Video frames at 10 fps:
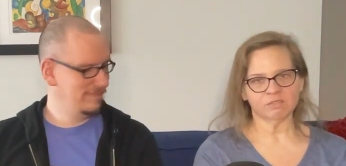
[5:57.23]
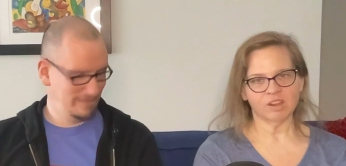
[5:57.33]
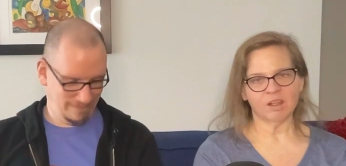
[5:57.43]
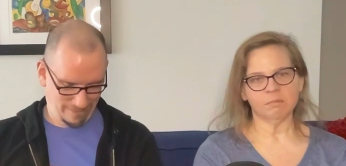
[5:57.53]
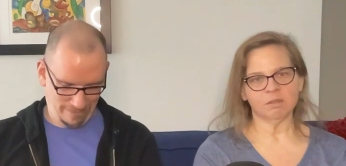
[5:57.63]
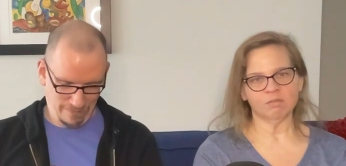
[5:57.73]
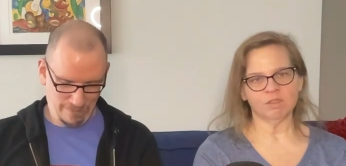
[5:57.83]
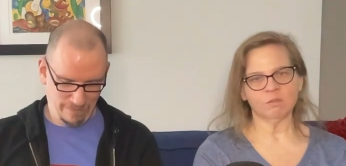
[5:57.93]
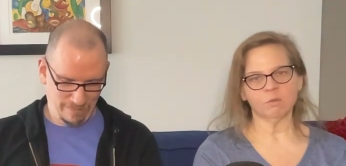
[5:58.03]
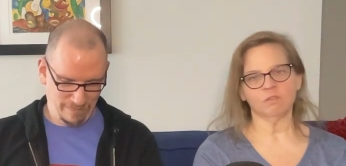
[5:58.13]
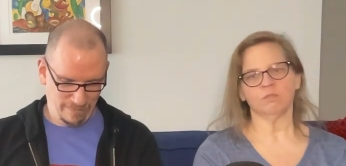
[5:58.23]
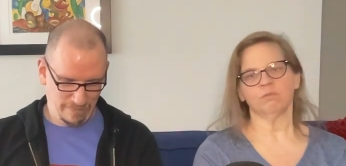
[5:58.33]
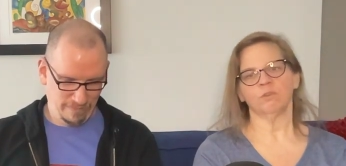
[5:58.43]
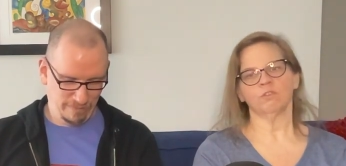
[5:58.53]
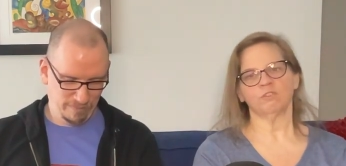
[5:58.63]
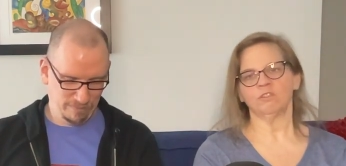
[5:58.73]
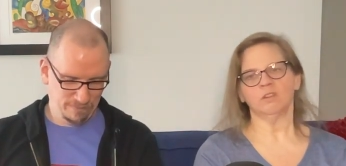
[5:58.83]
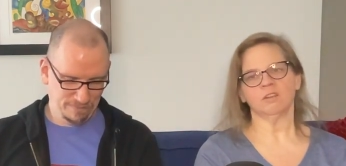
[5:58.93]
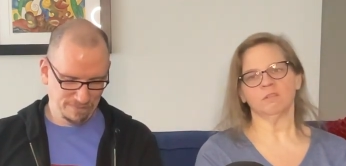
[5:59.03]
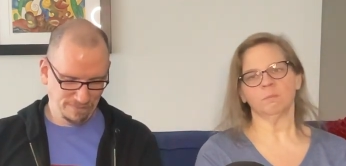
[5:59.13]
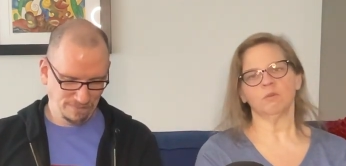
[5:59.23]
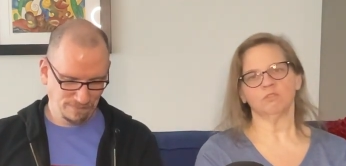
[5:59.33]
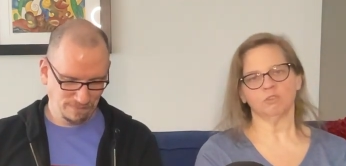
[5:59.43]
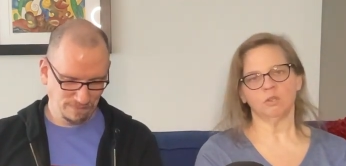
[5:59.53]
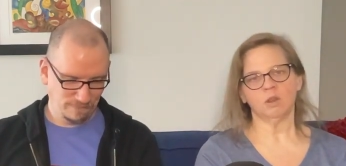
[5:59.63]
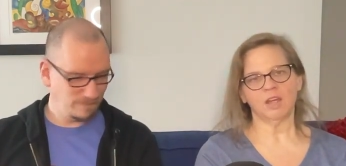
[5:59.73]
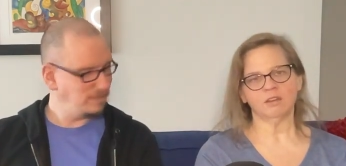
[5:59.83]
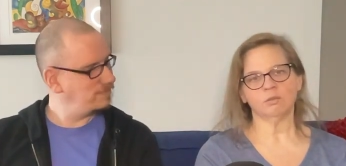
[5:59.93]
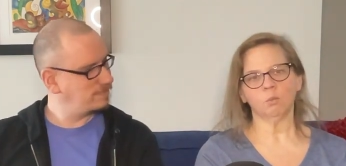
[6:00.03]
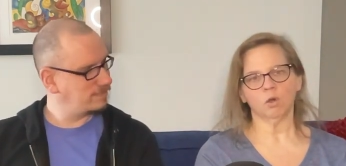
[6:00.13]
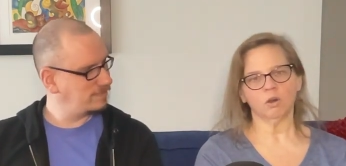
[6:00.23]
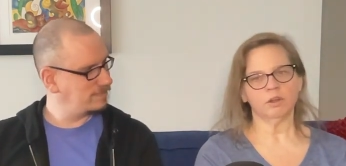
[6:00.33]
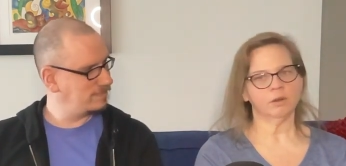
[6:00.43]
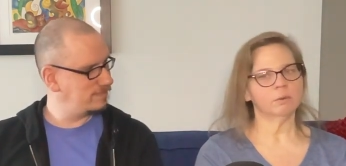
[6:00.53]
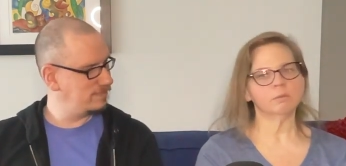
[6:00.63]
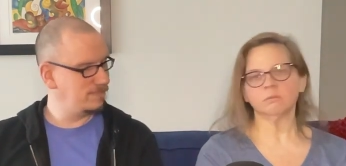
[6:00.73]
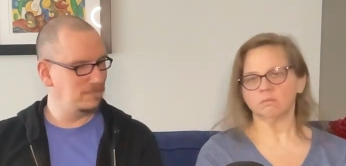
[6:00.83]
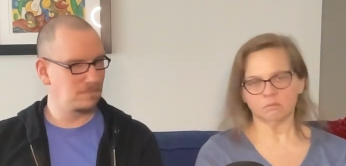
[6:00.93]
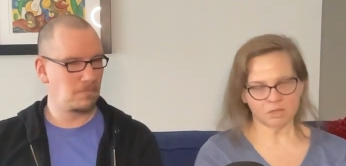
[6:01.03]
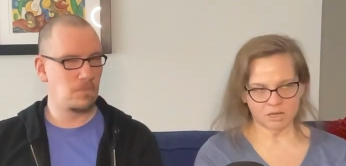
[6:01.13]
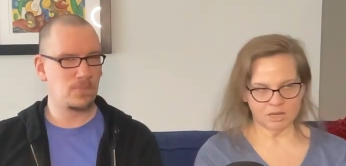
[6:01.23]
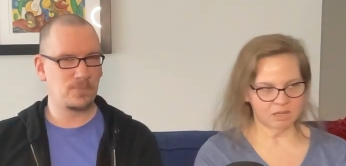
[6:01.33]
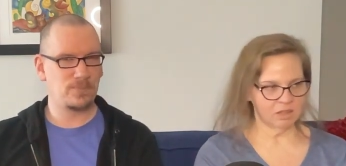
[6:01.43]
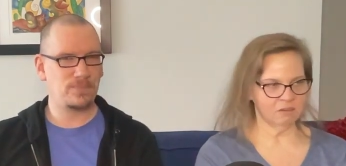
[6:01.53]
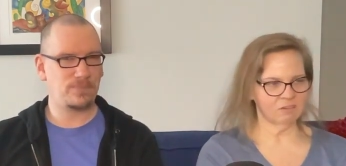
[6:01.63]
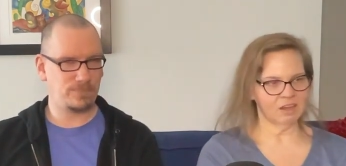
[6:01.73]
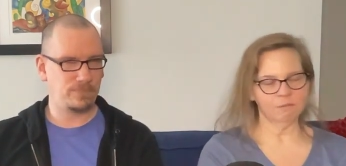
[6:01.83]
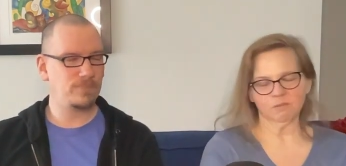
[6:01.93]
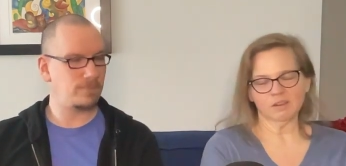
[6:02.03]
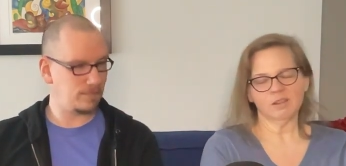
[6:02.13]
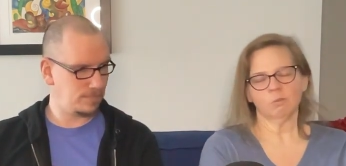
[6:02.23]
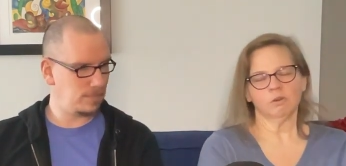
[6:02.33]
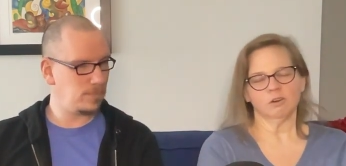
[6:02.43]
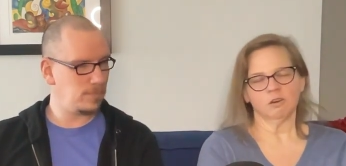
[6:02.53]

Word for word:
Speaker 1: time. If this was the first exposure you'd had to Wario, in any of these games. Like you wouldn't